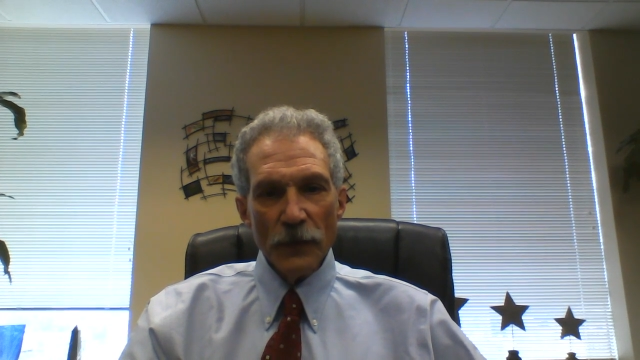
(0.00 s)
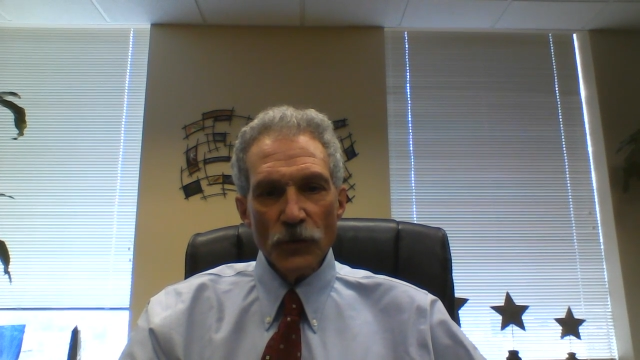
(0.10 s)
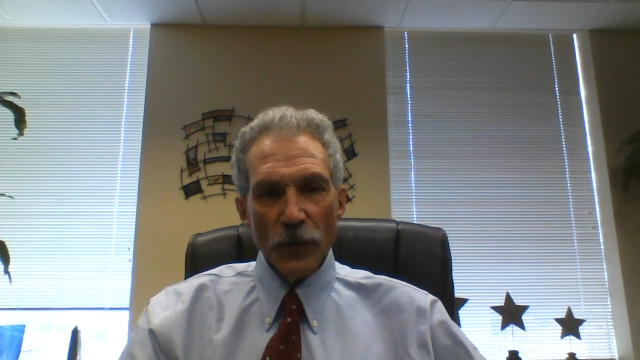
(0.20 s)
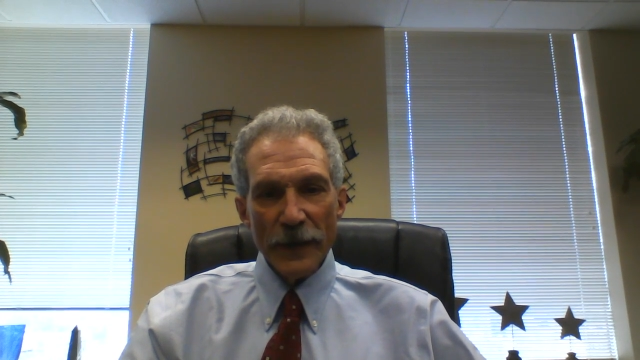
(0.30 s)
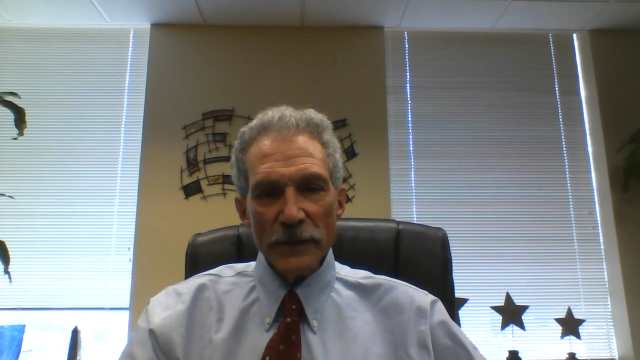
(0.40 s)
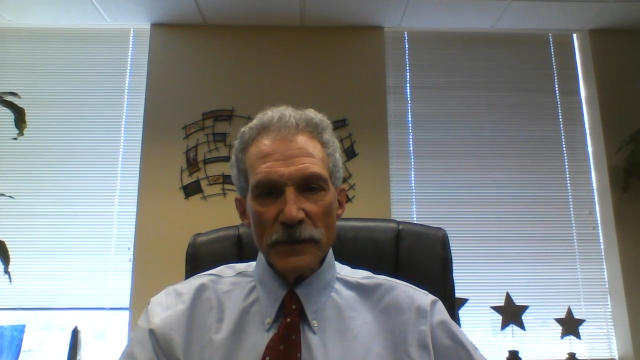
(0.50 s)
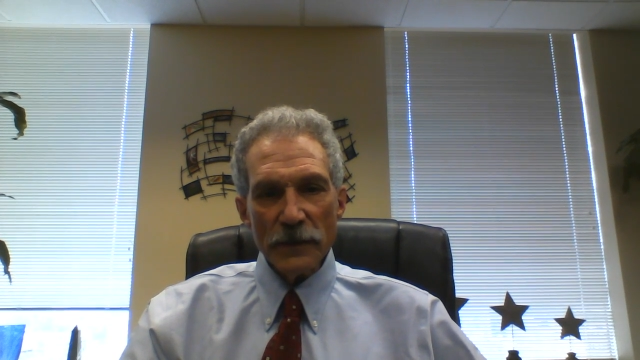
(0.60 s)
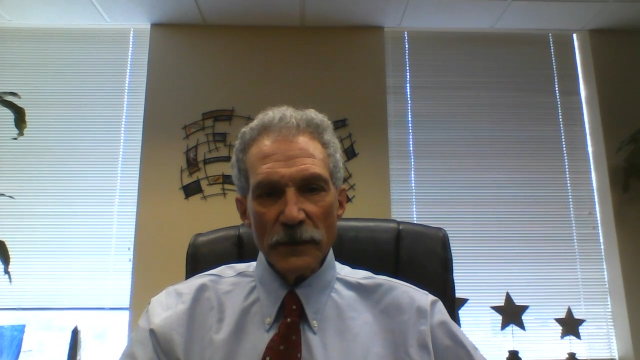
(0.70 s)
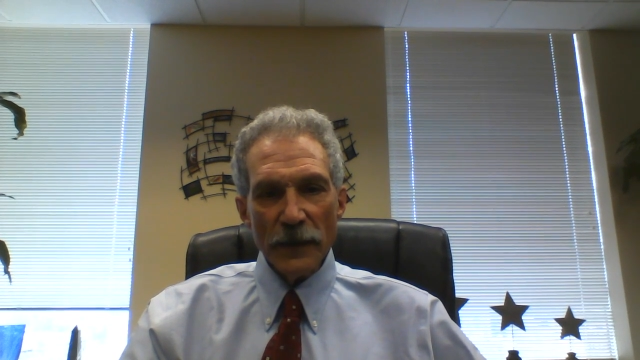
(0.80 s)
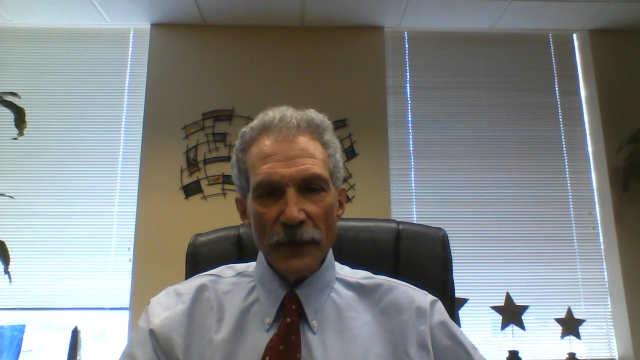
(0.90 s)
trends
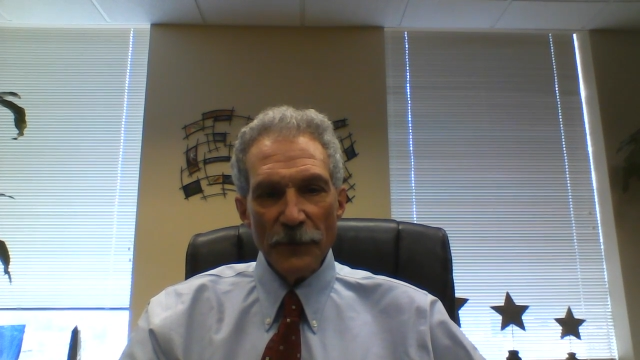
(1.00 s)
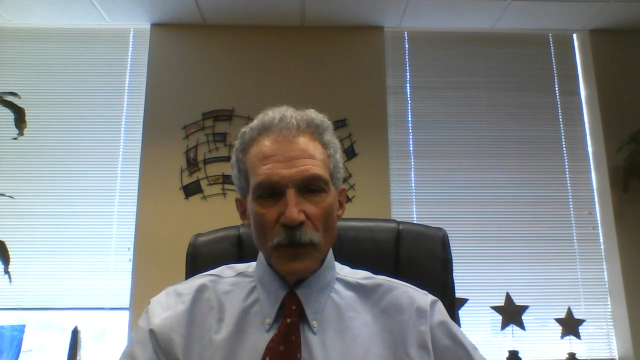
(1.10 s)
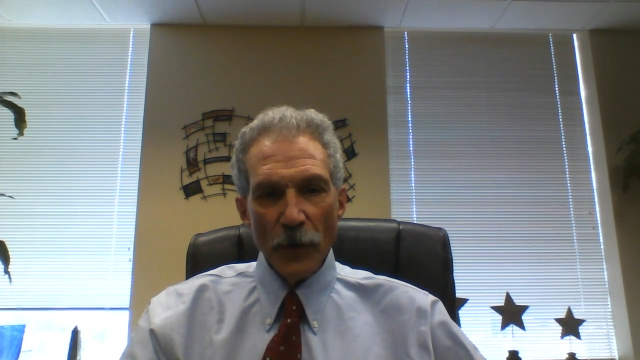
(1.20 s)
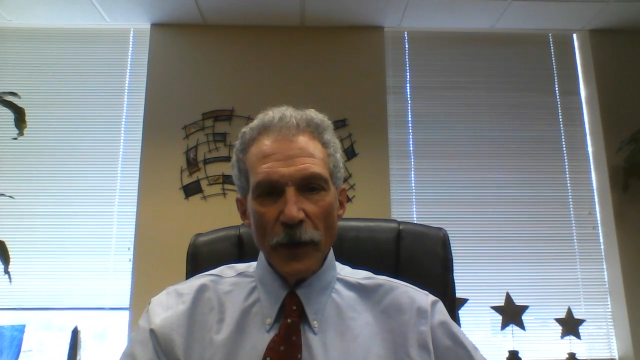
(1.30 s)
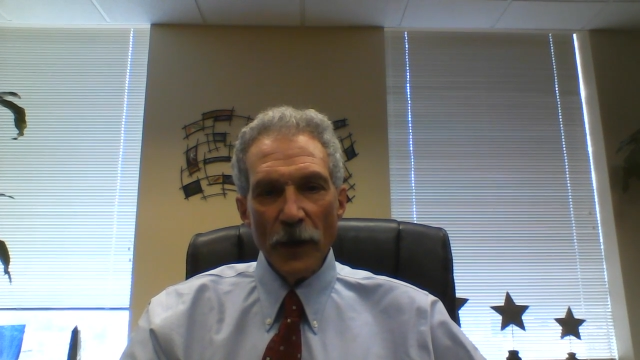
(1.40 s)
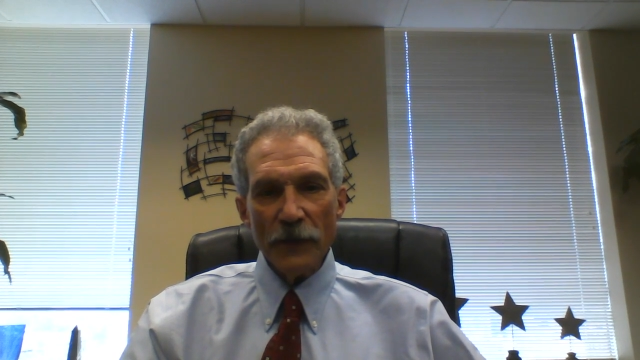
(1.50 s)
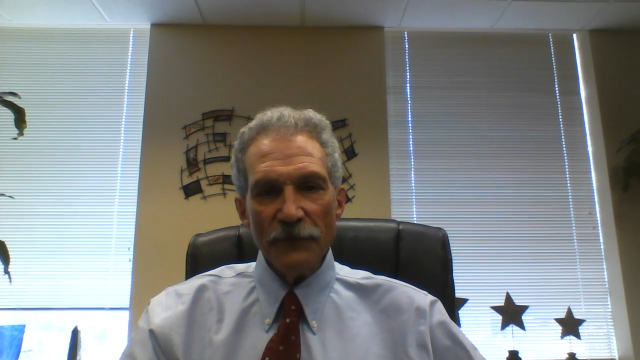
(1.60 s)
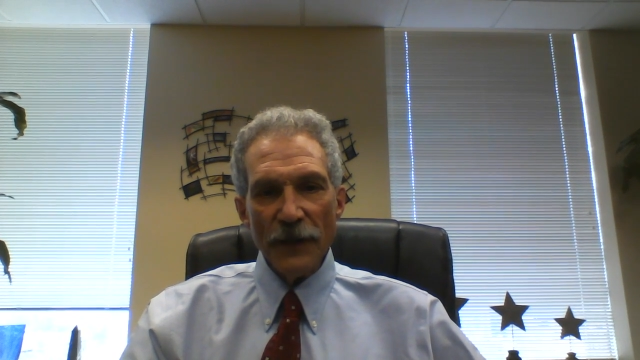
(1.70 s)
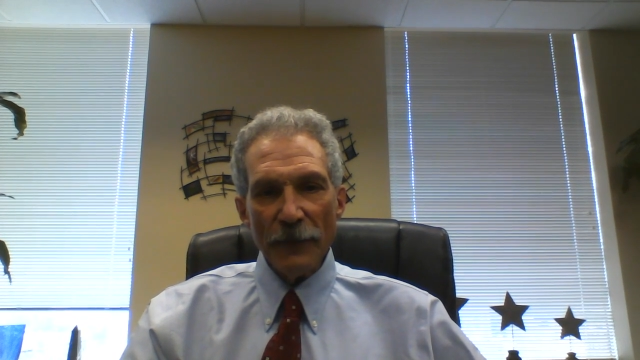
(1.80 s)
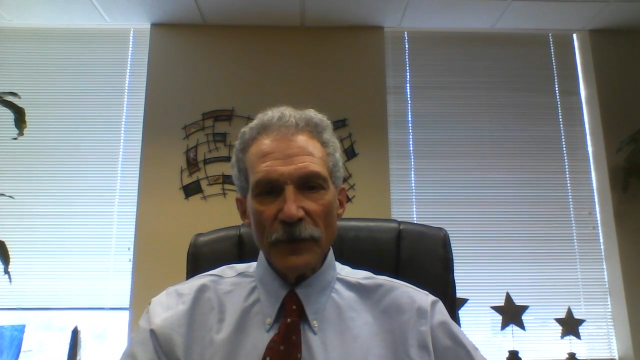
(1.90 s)
that have been going on in
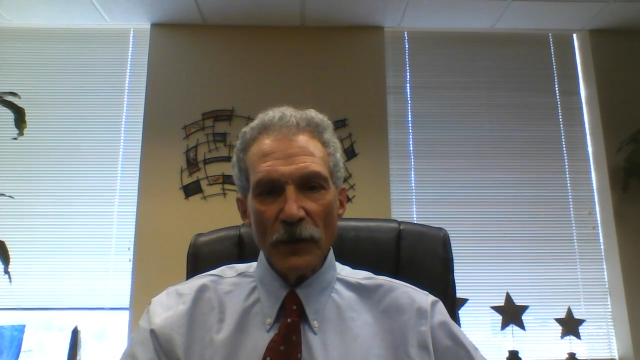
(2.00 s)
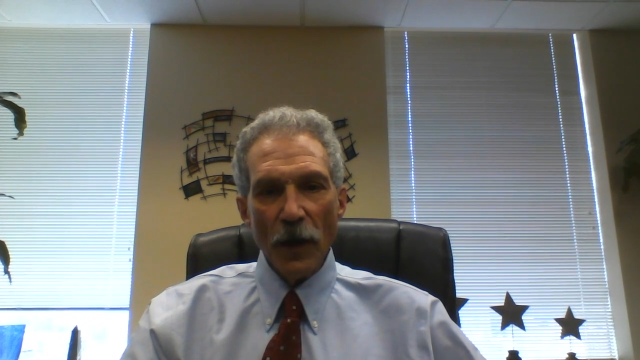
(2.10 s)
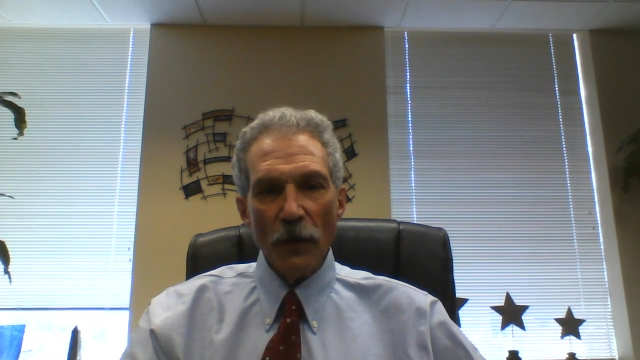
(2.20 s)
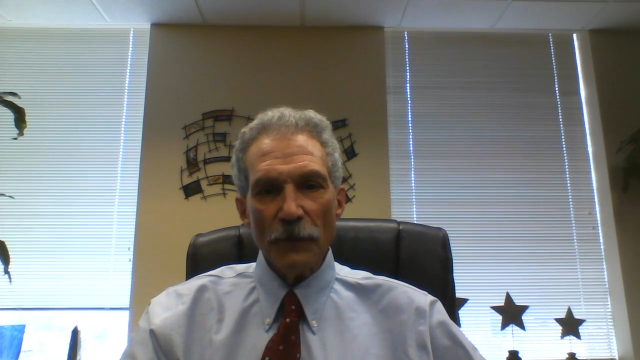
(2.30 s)
family law